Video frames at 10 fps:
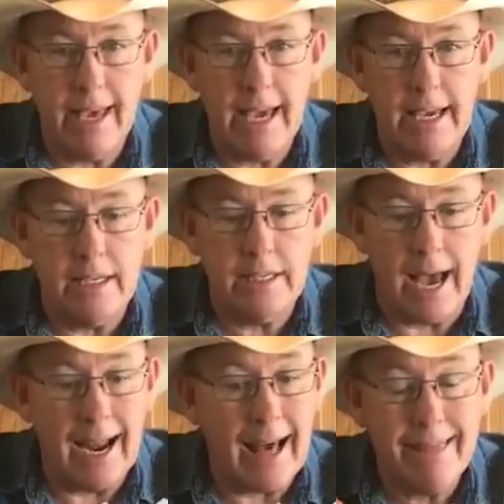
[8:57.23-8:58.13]
these,
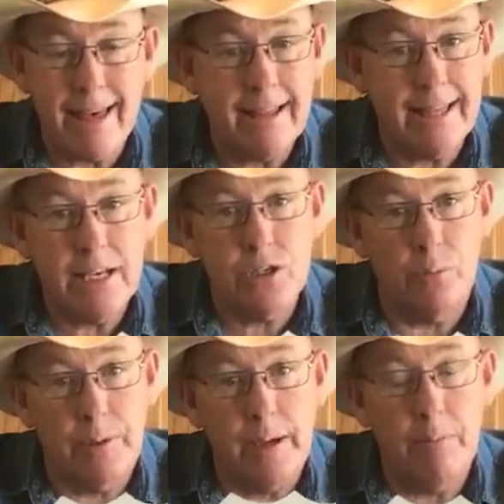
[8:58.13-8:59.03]
and I think these will
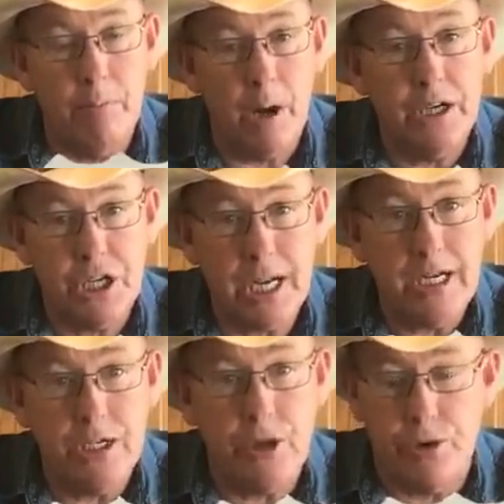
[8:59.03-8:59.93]
be much
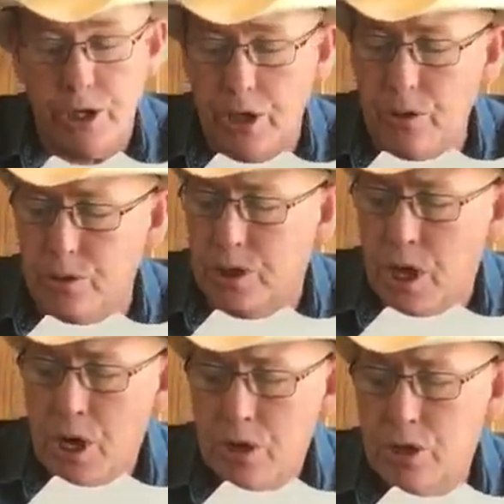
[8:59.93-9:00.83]
easier to use
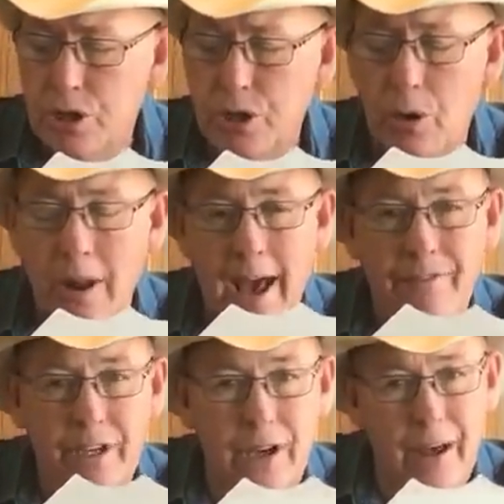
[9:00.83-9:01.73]
so you don't
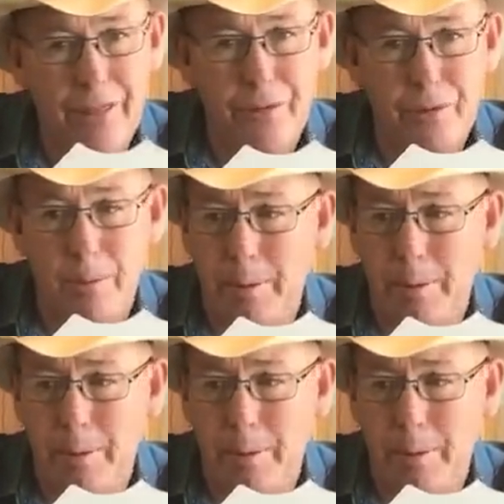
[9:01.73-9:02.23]
have to cut through the